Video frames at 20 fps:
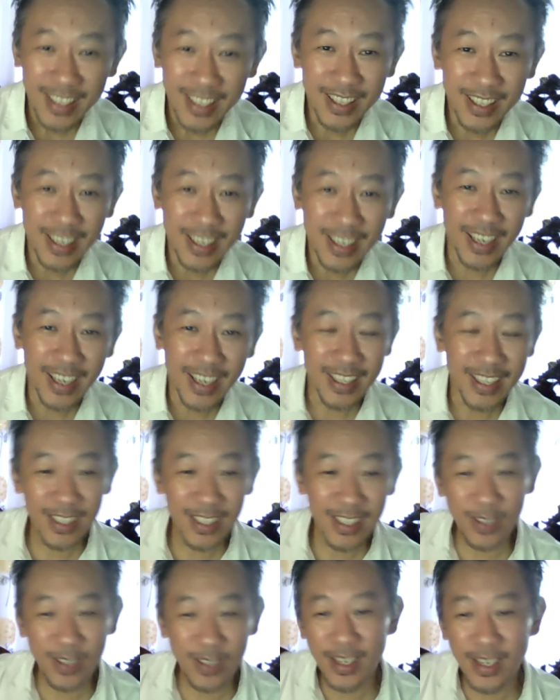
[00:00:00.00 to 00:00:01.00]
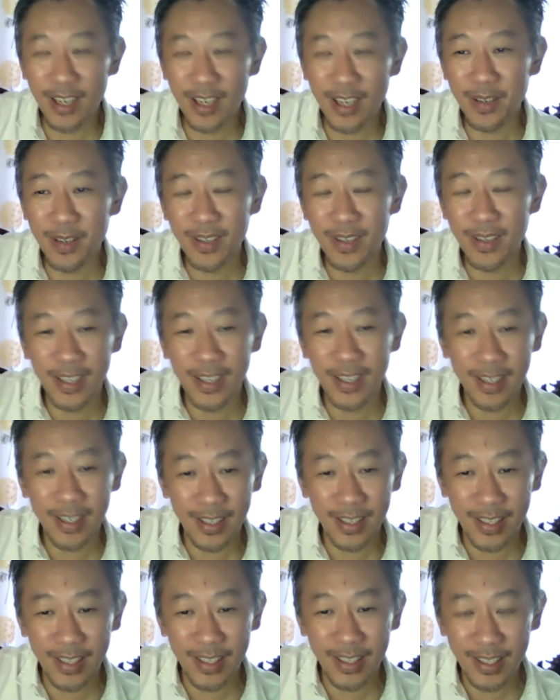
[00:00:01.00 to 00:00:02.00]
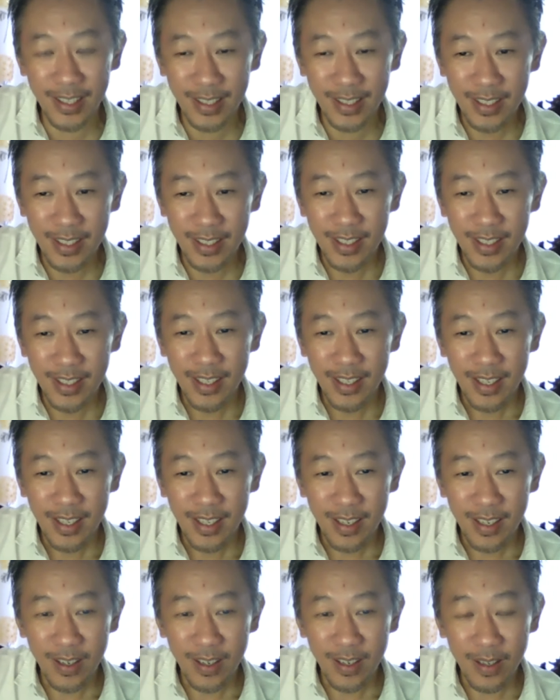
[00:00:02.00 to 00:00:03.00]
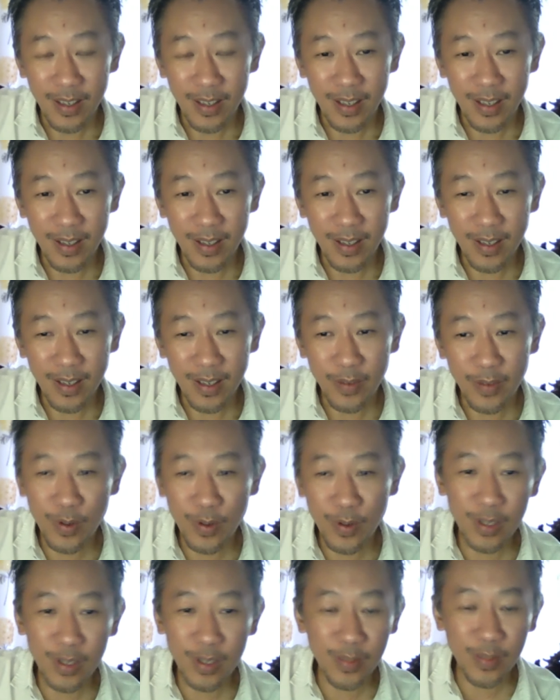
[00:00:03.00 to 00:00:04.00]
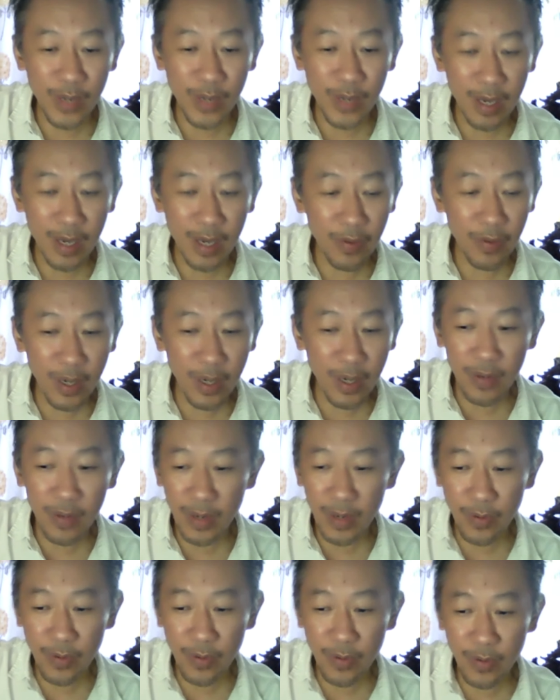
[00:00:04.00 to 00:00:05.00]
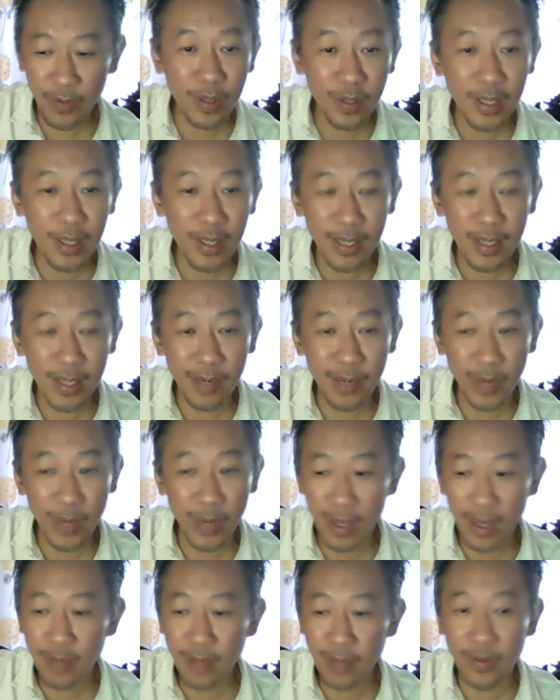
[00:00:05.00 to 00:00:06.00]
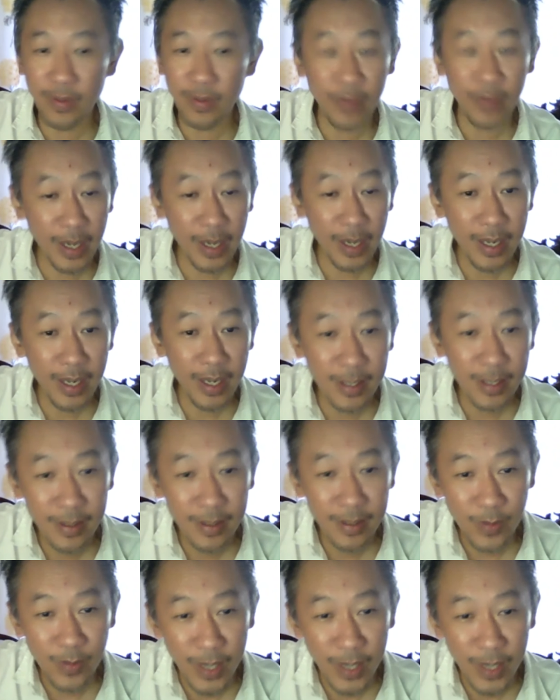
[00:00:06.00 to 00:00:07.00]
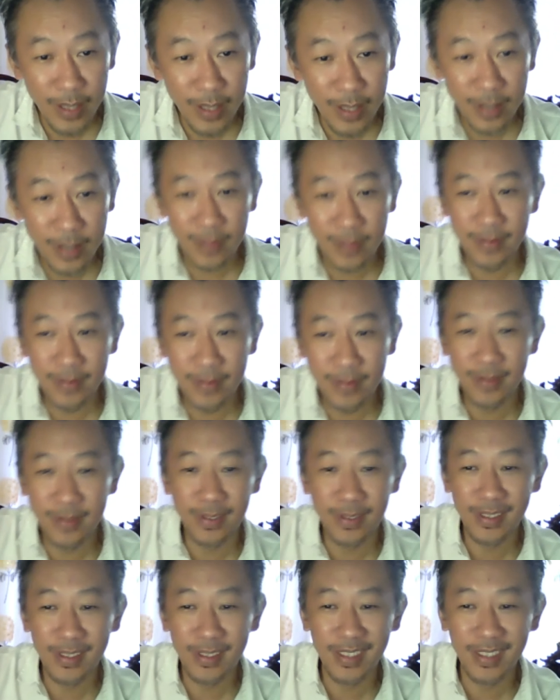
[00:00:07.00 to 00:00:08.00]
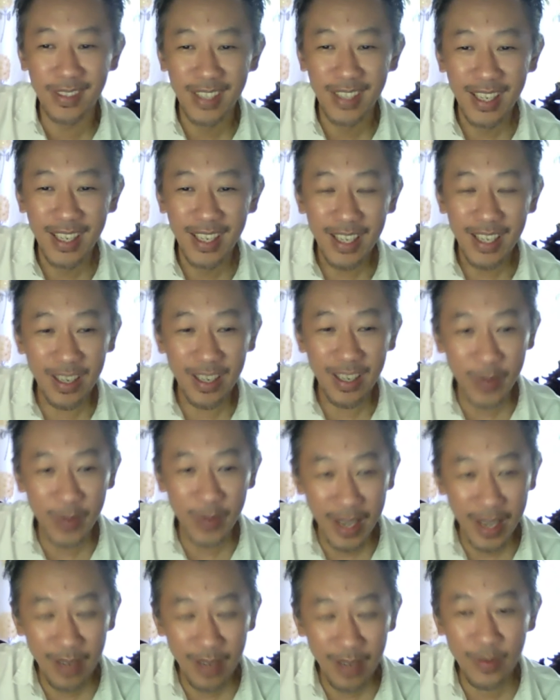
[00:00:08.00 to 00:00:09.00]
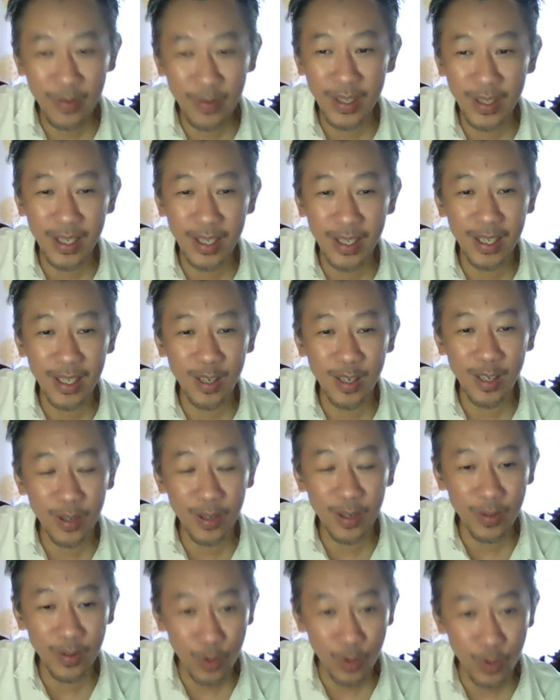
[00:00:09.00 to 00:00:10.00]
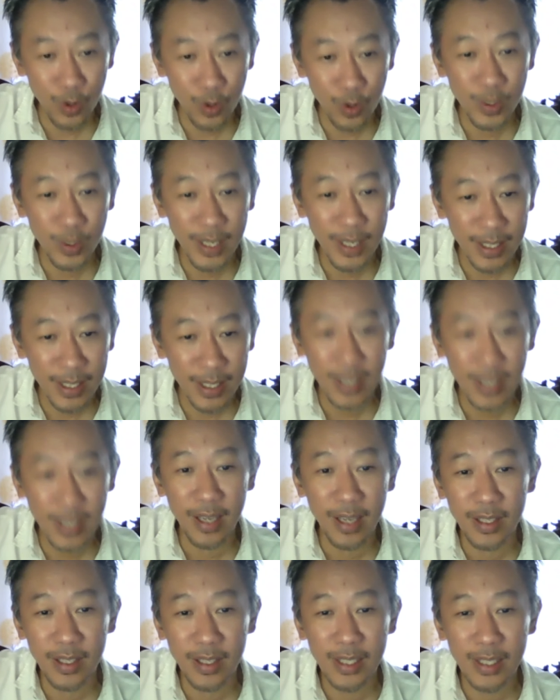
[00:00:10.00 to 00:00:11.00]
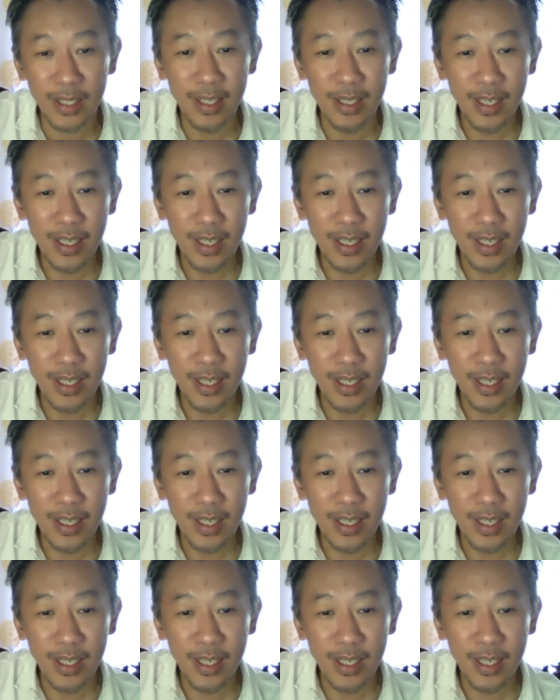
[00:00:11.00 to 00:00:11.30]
Okay, so now Of course, we are very, very fortunate that we have the Vedas with us. And we have a lot of gurus and saints